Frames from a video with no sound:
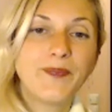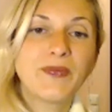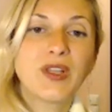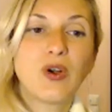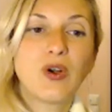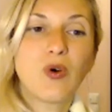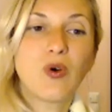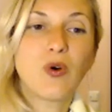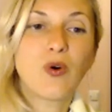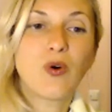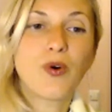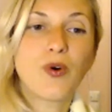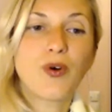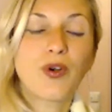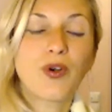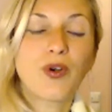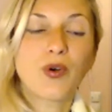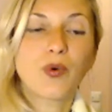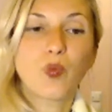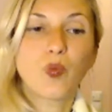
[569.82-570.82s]
or
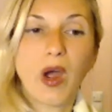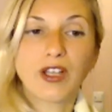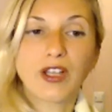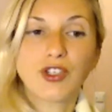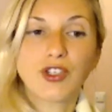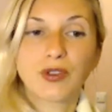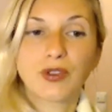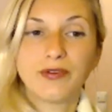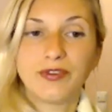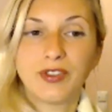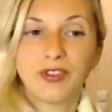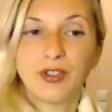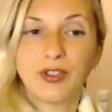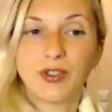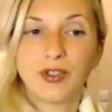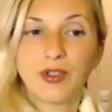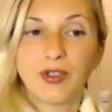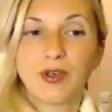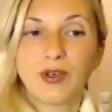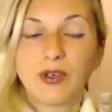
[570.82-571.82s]
watch on
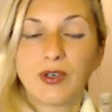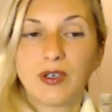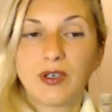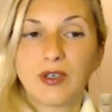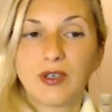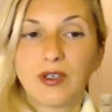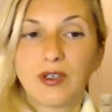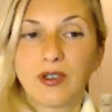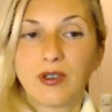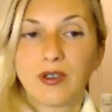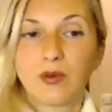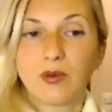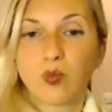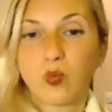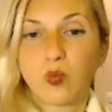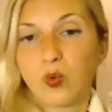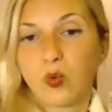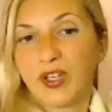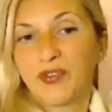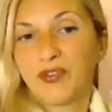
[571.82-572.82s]
video
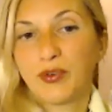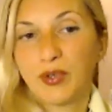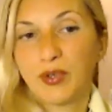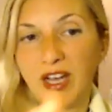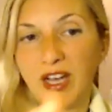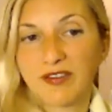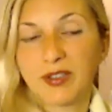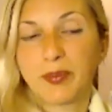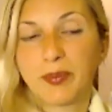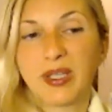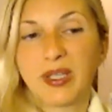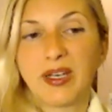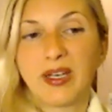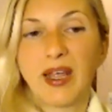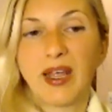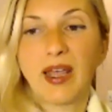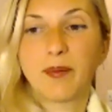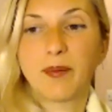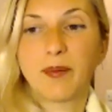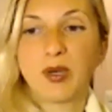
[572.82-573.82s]
if you haven't been
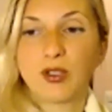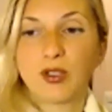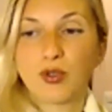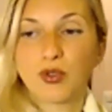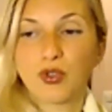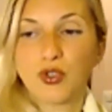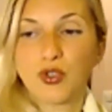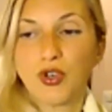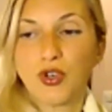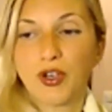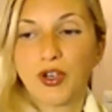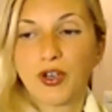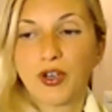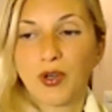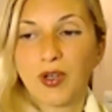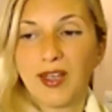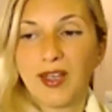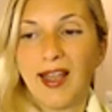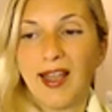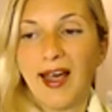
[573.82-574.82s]
able to join
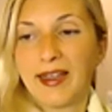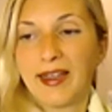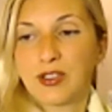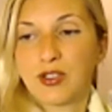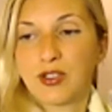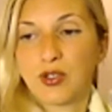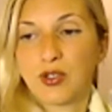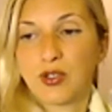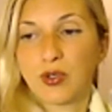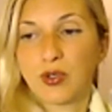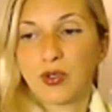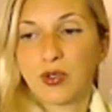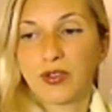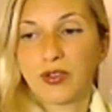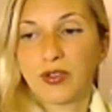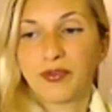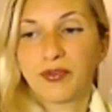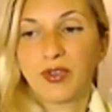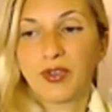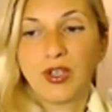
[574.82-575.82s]
online. So if
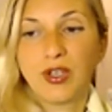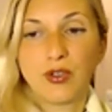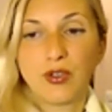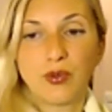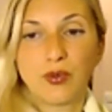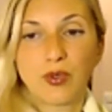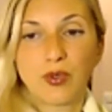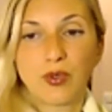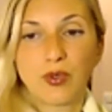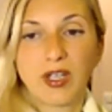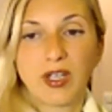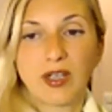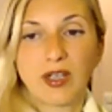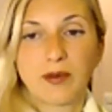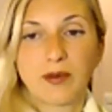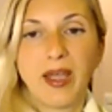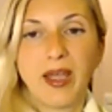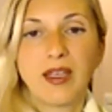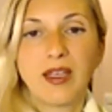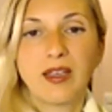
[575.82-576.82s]
you can make
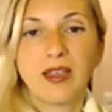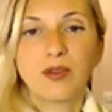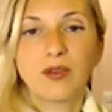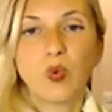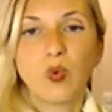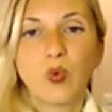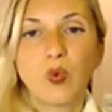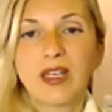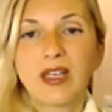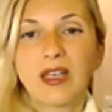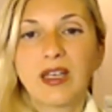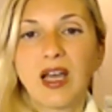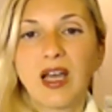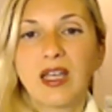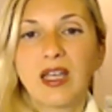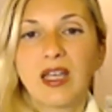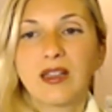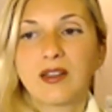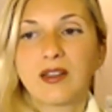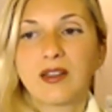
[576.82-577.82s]
it one night,
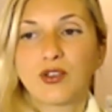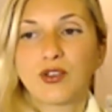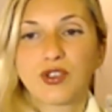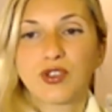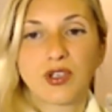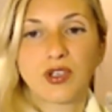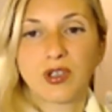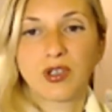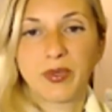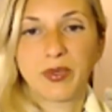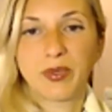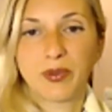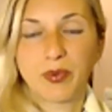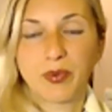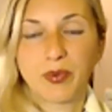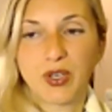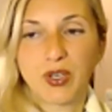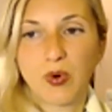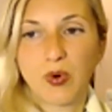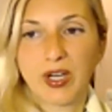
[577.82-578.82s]
there's going to be
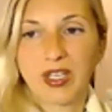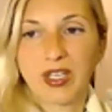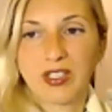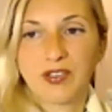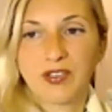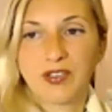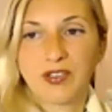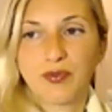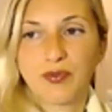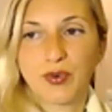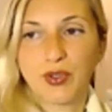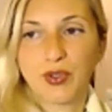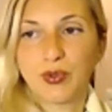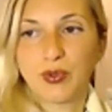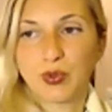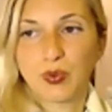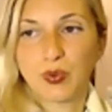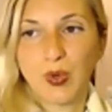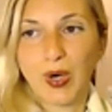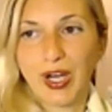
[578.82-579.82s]
recordings for you to
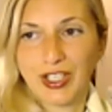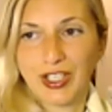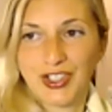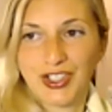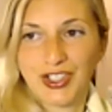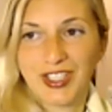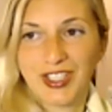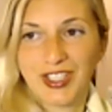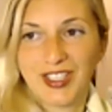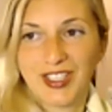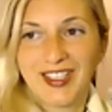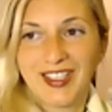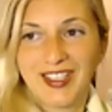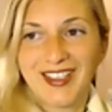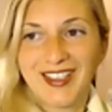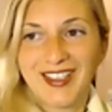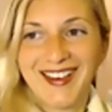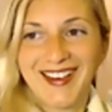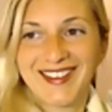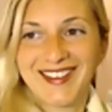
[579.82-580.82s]
watch. And
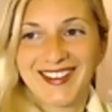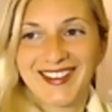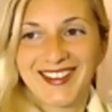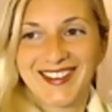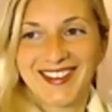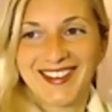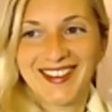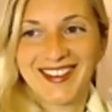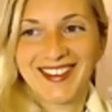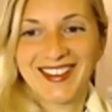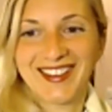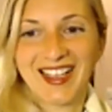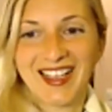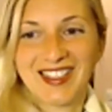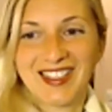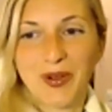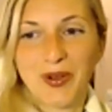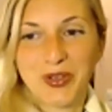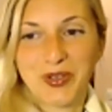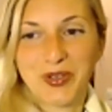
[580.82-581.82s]
that's how you
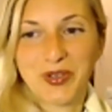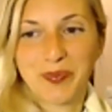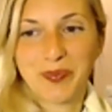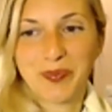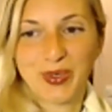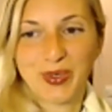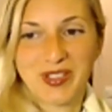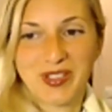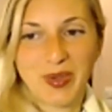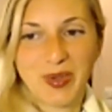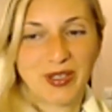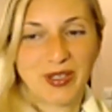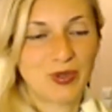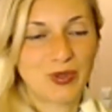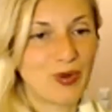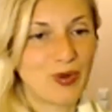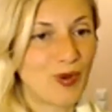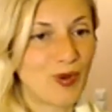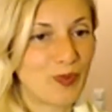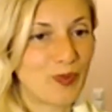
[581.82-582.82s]
can participate in the whole
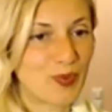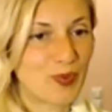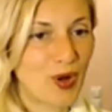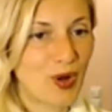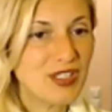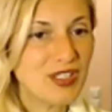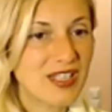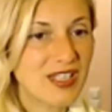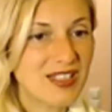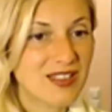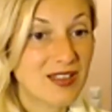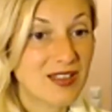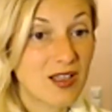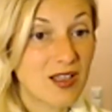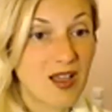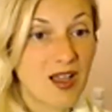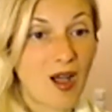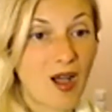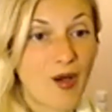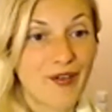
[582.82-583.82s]
process,
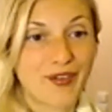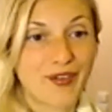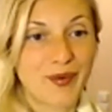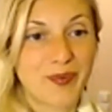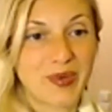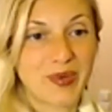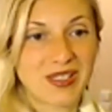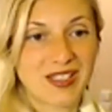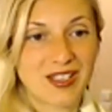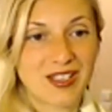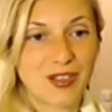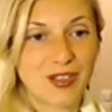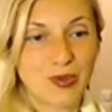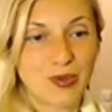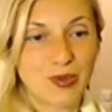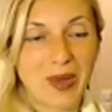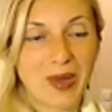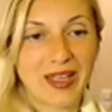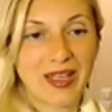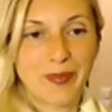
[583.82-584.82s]
however busy you
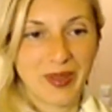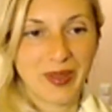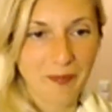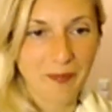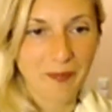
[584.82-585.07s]
might be.